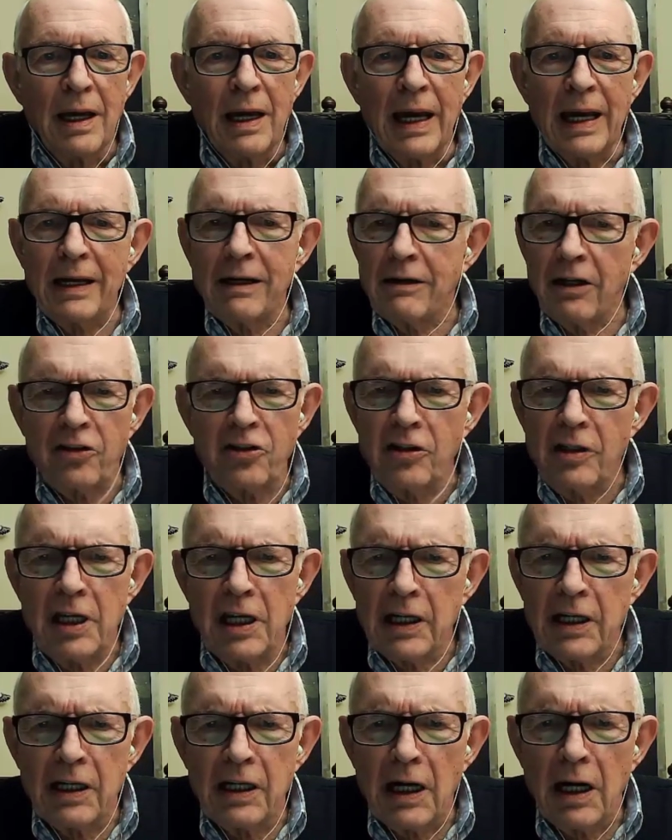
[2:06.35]
And it doesn't
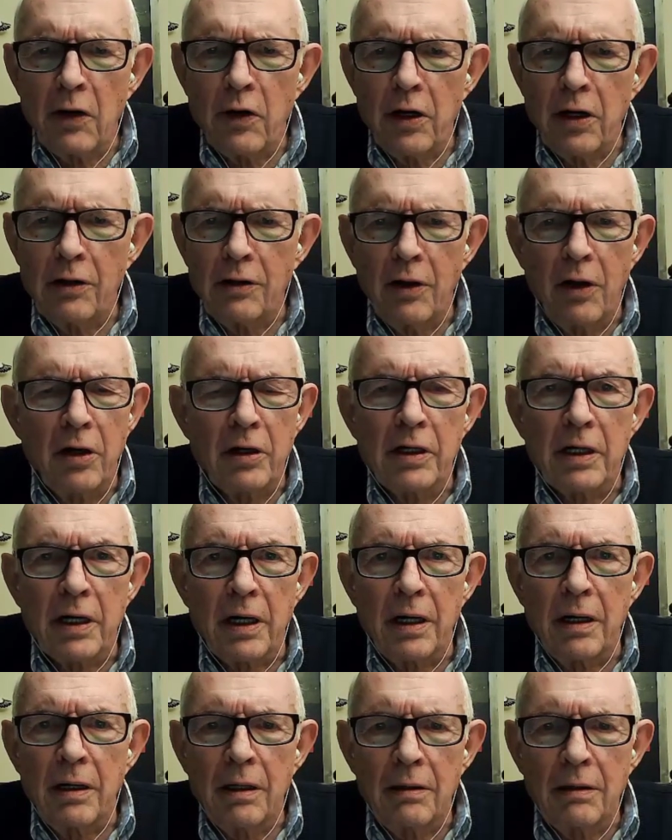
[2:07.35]
take an hour or
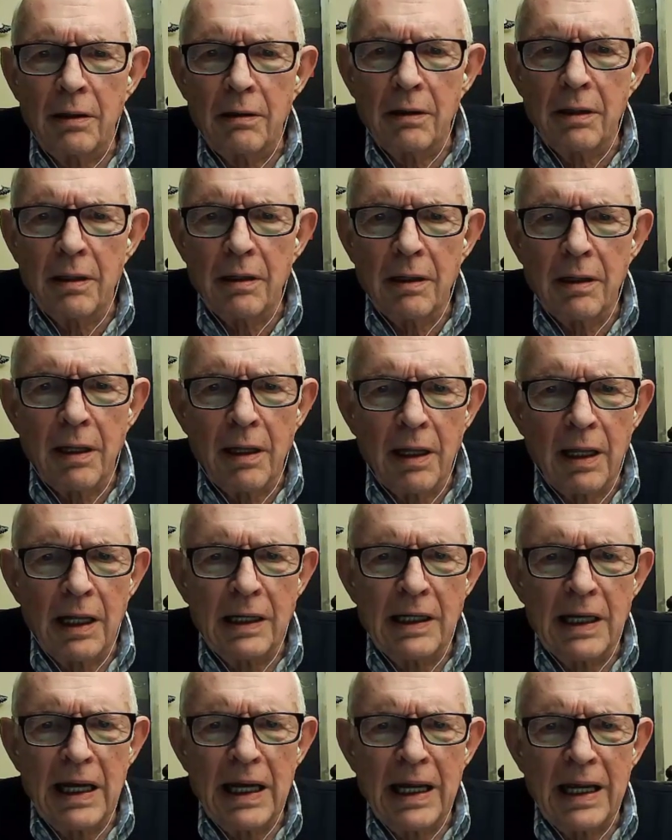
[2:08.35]
longer a
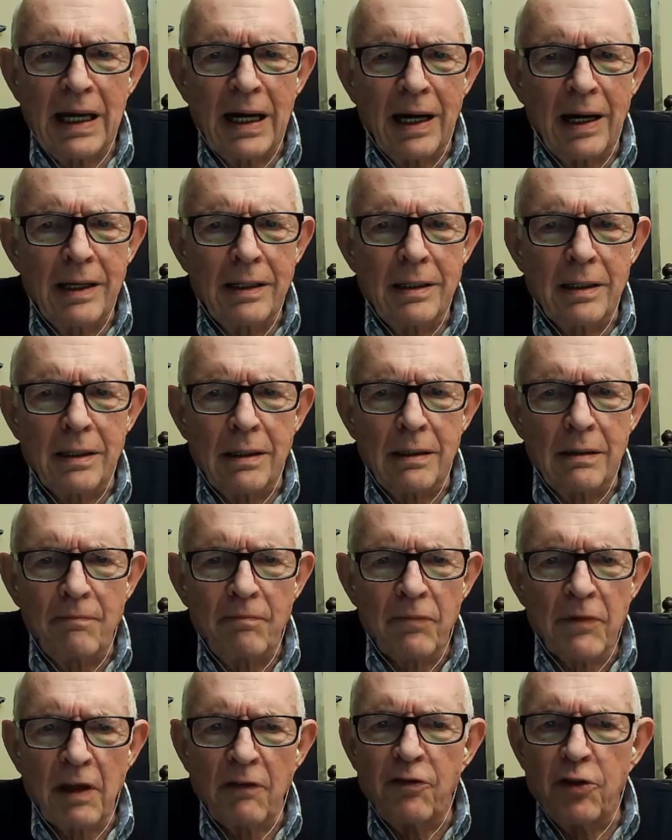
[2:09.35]
day either.
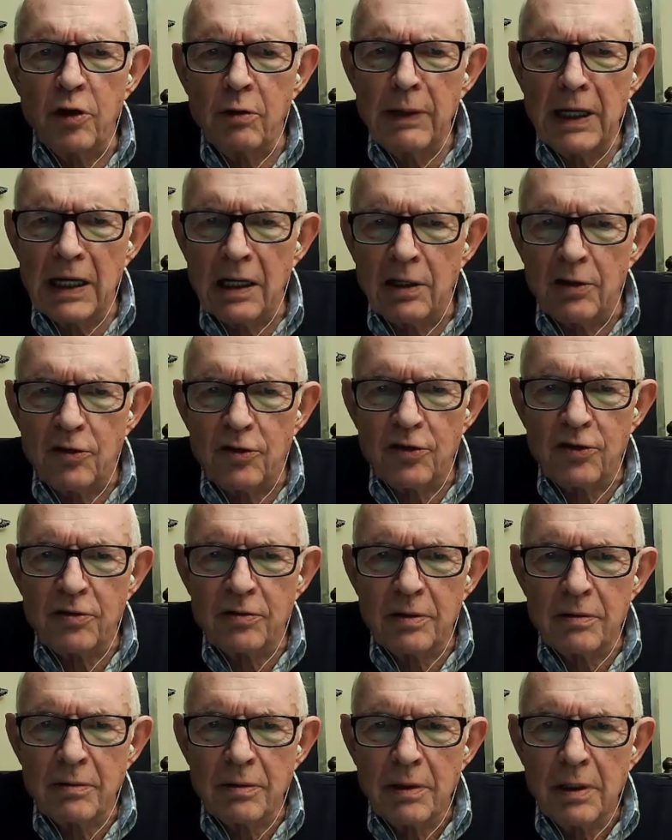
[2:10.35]
A few minutes,
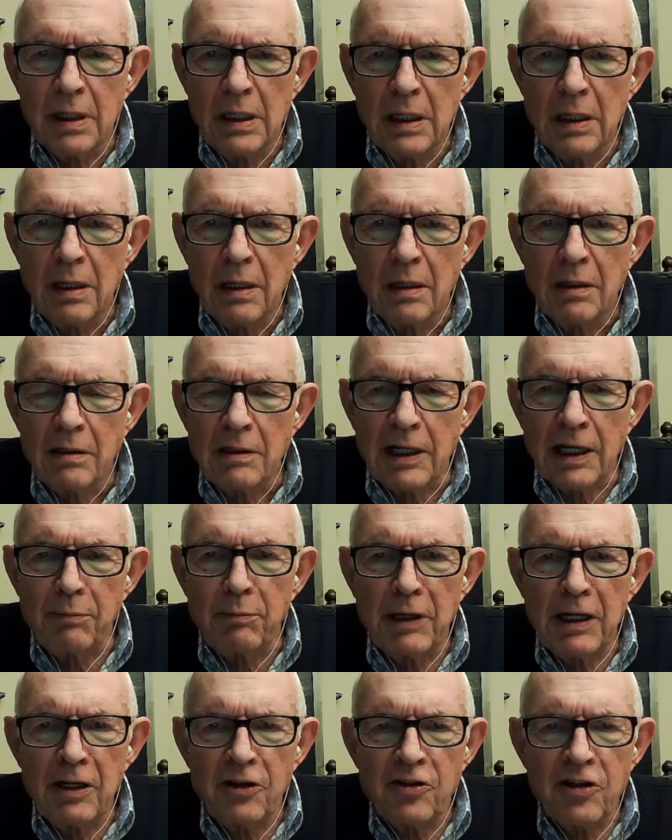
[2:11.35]
10
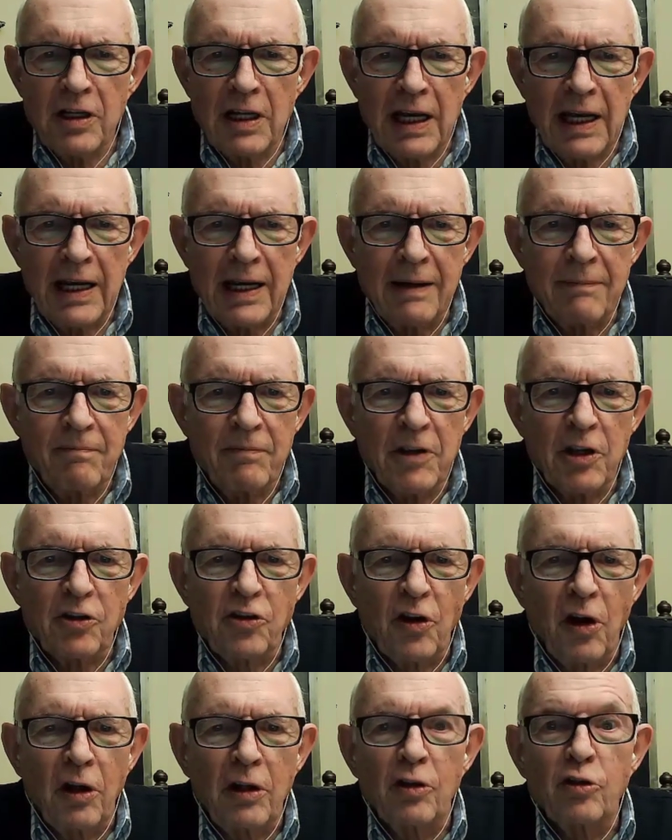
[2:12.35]
minutes a day is
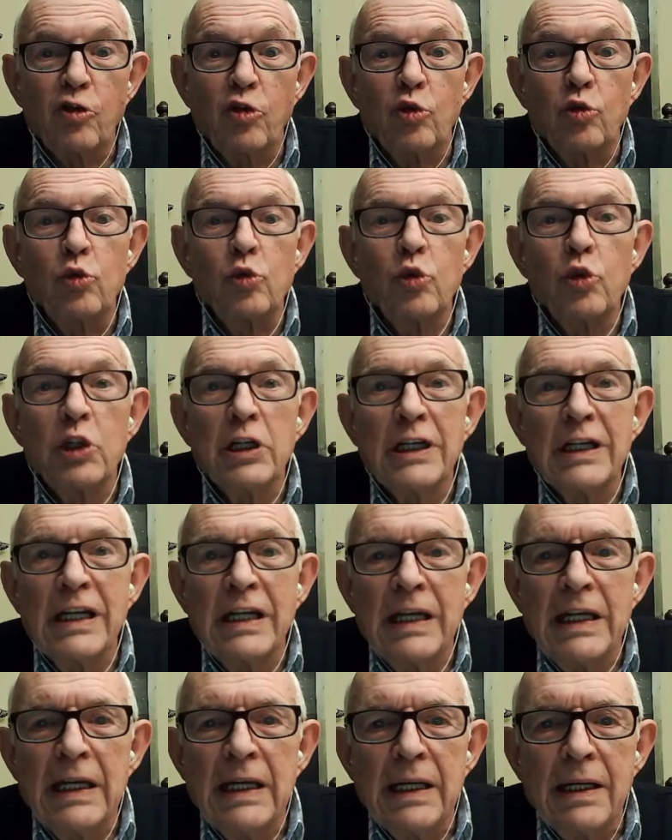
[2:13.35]
all that you really
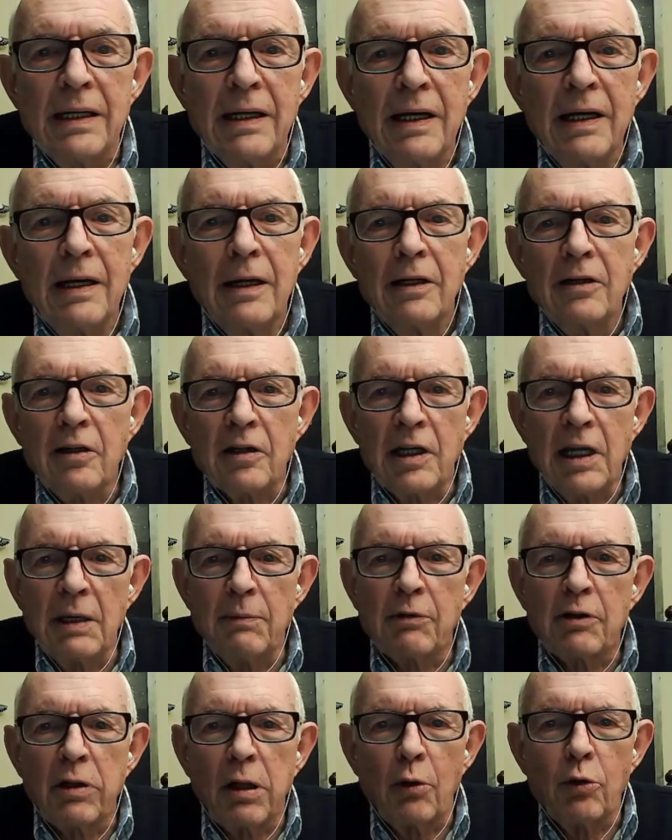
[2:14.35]
need to
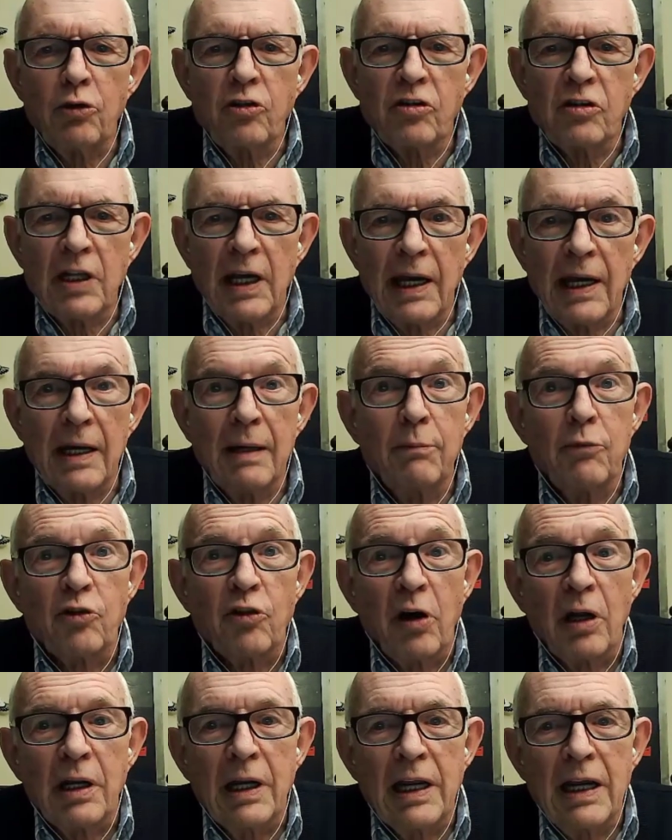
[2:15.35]
keep close tabs
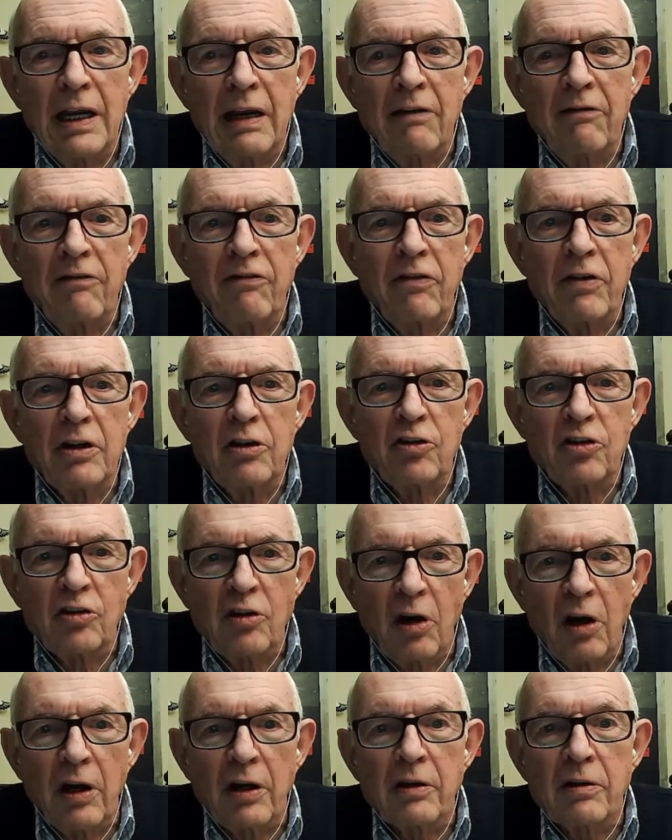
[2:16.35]
on every
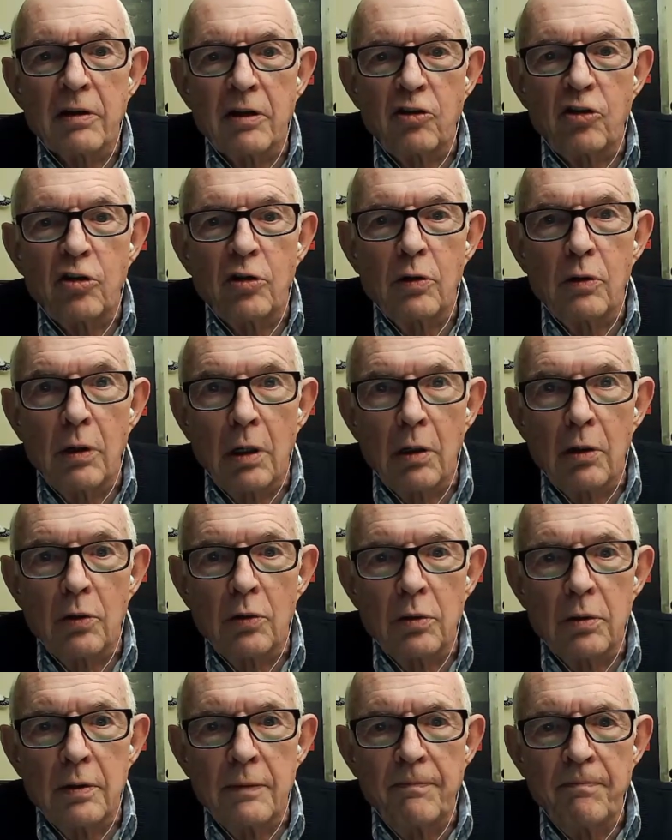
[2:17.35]
stock that you
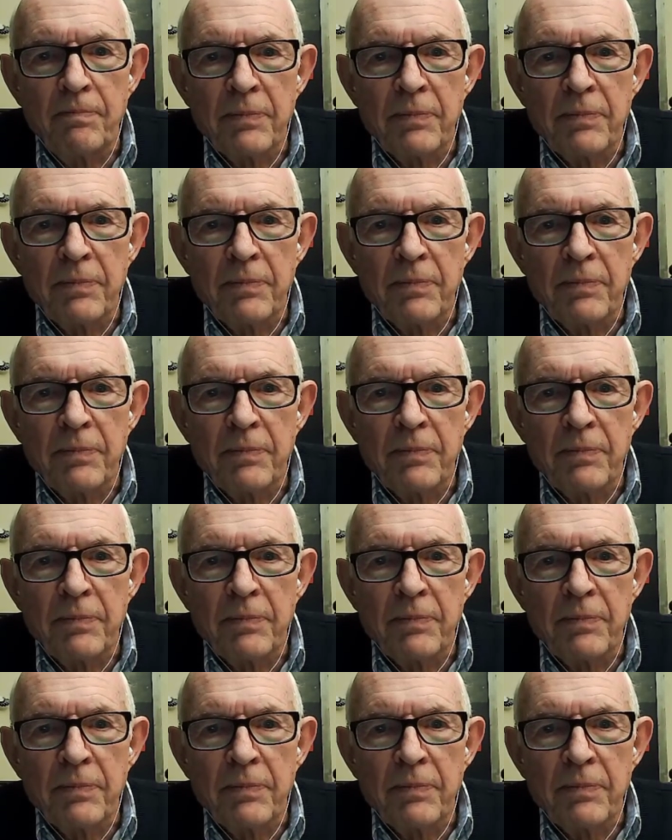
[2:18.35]
own.